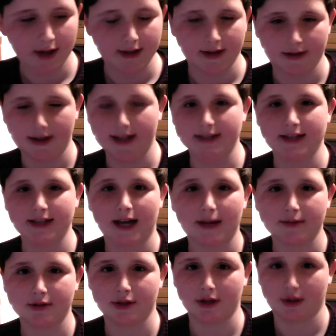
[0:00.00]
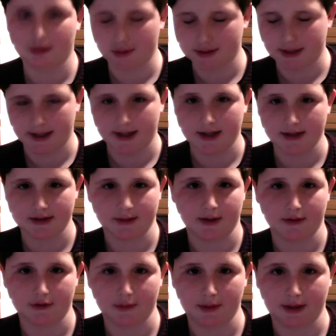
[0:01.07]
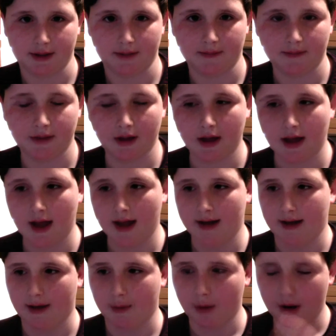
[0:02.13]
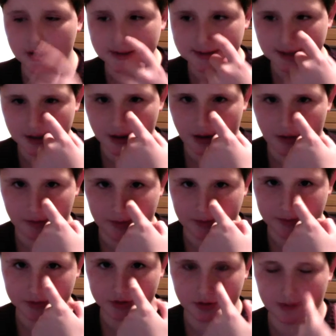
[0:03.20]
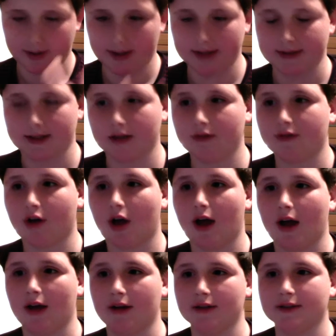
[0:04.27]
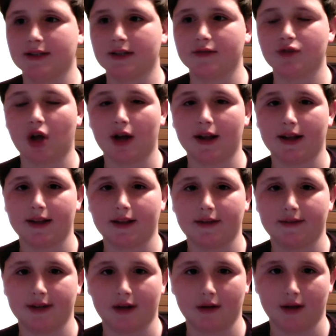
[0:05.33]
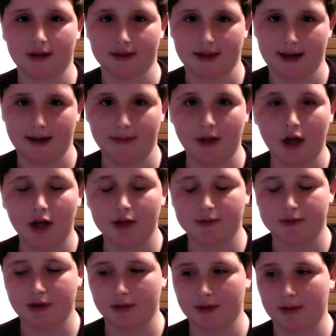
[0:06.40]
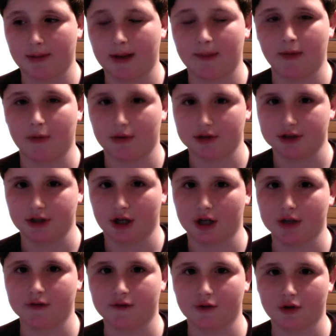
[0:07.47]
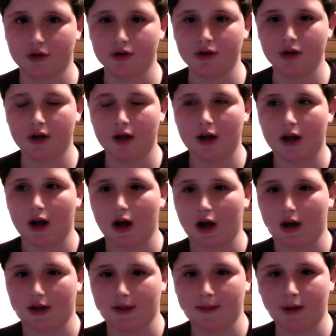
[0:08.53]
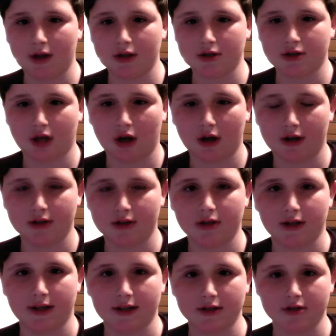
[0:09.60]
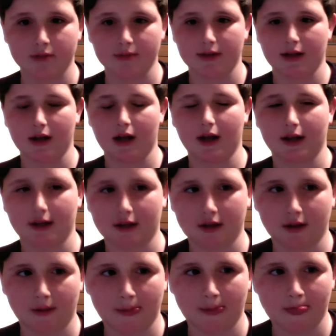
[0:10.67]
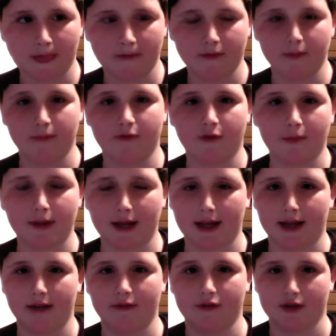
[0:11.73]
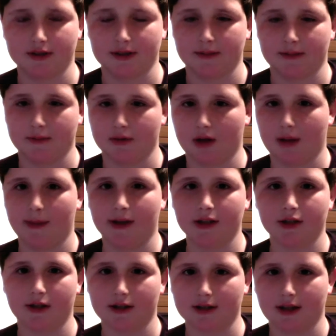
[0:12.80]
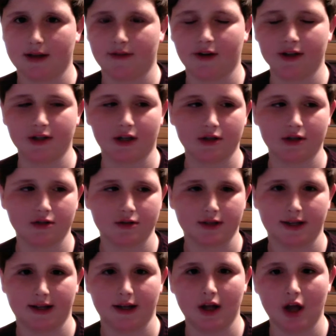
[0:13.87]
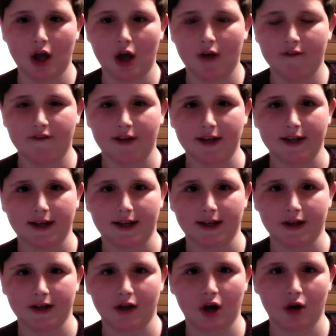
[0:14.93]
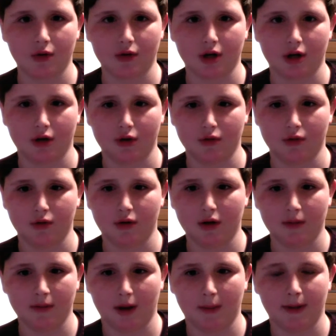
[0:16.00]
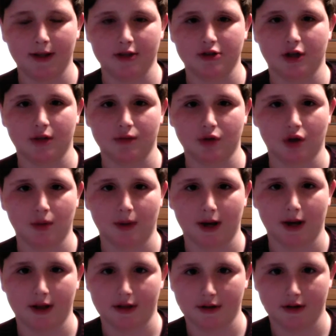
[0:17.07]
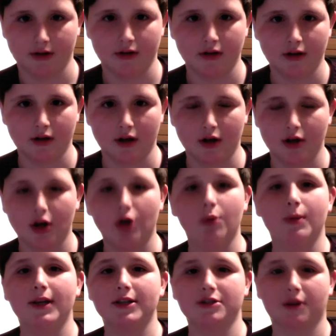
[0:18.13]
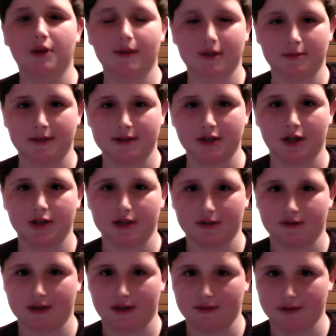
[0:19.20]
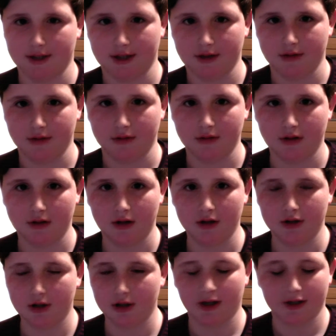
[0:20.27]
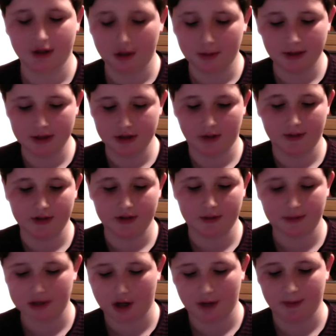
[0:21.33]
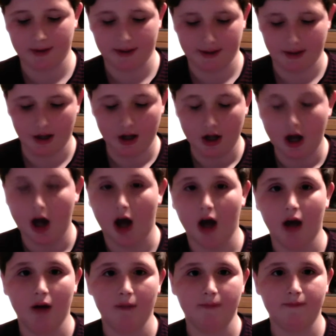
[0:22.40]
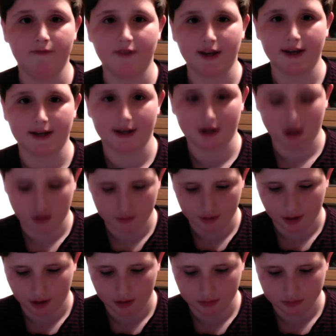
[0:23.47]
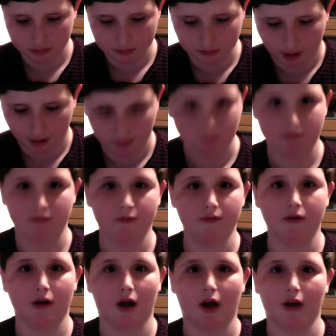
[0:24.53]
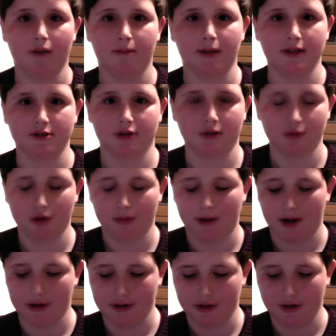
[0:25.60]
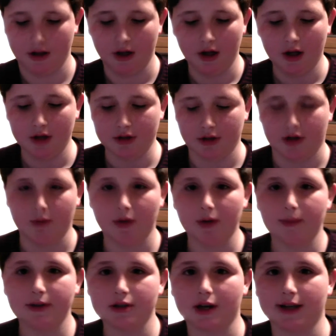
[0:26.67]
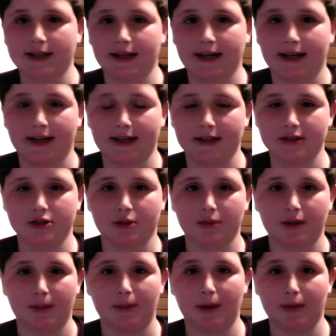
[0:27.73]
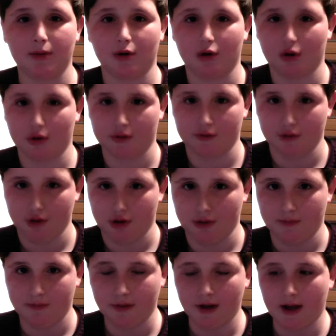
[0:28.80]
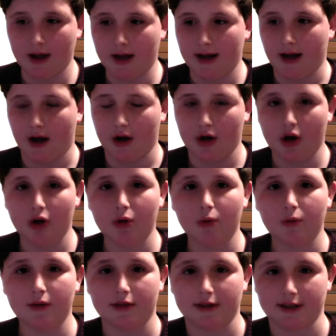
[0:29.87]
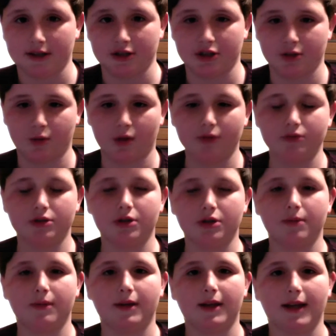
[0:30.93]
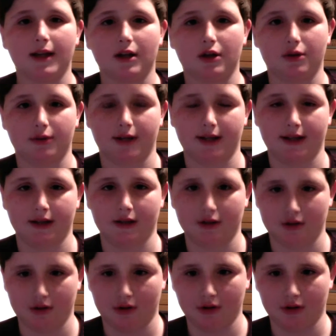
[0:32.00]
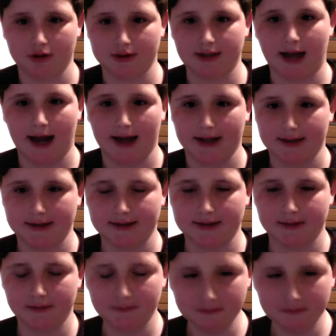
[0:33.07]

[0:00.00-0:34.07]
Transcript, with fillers: Now that is absolutely ridiculous amount for me. Now what I see a lot of people doing, instead of instead of typing their video like that, something people will search for, uh, they might title it something like, for me for example, I might type, if I titled it Feeding Coco my Pinstripe Royal Python, nobody's going to be searching for that video. No, like, nobody's going to be typing, uh, feeding Coco my uh, Pinstripe Royal Python. So you want to be titling it something people will look for. Now, along with this, you want to be including your tags.